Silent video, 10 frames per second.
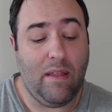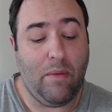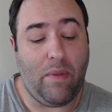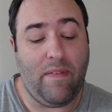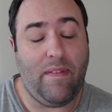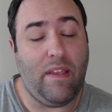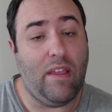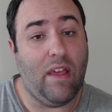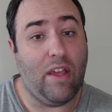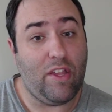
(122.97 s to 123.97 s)
we see
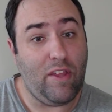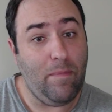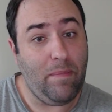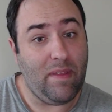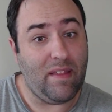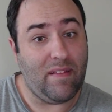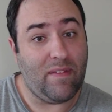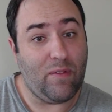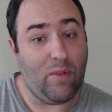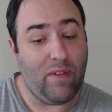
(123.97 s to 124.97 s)
Cupid's
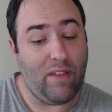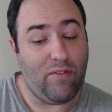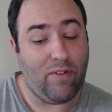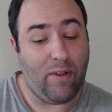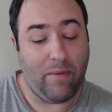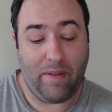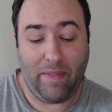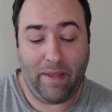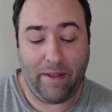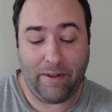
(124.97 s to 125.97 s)
little intro right
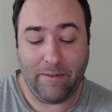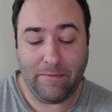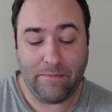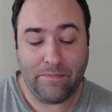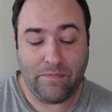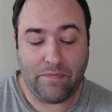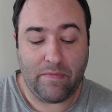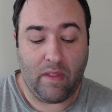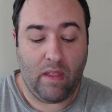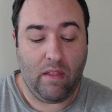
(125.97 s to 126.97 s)
there.
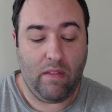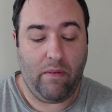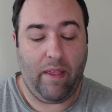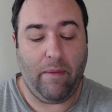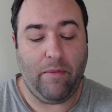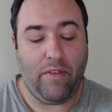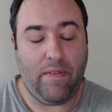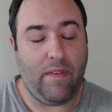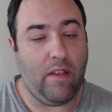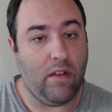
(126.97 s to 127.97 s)
Like, we just
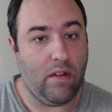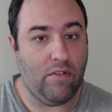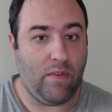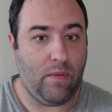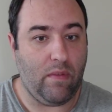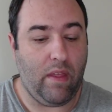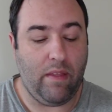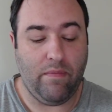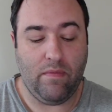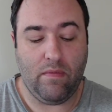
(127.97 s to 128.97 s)
see her just, like,
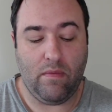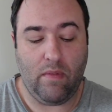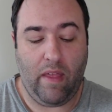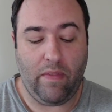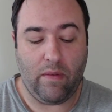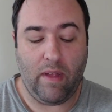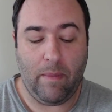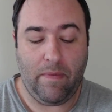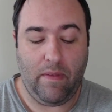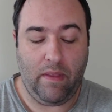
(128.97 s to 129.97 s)
at the crime
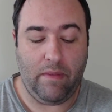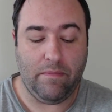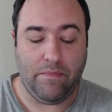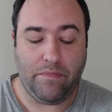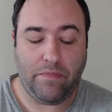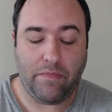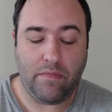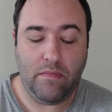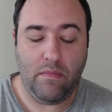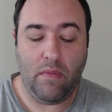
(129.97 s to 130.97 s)
scene.
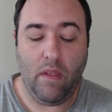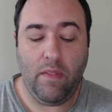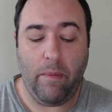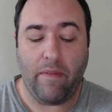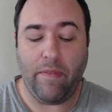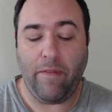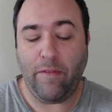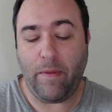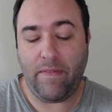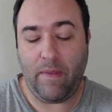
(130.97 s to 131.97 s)
Then we have the
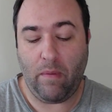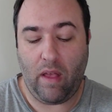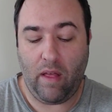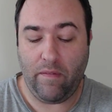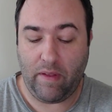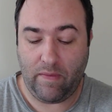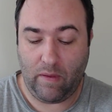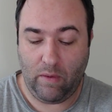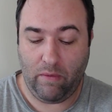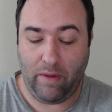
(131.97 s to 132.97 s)
flashback scene where Oliver gets
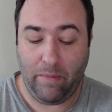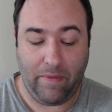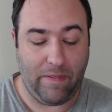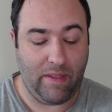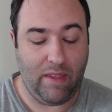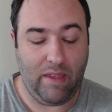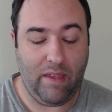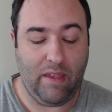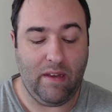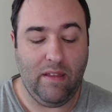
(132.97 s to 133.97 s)
annoyed with the
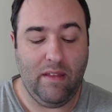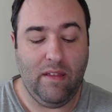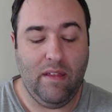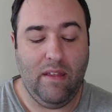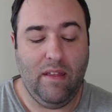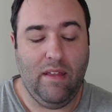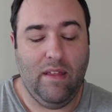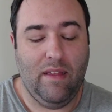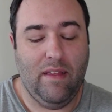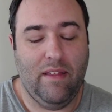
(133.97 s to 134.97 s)
kid.
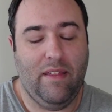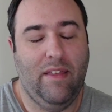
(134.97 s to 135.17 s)
I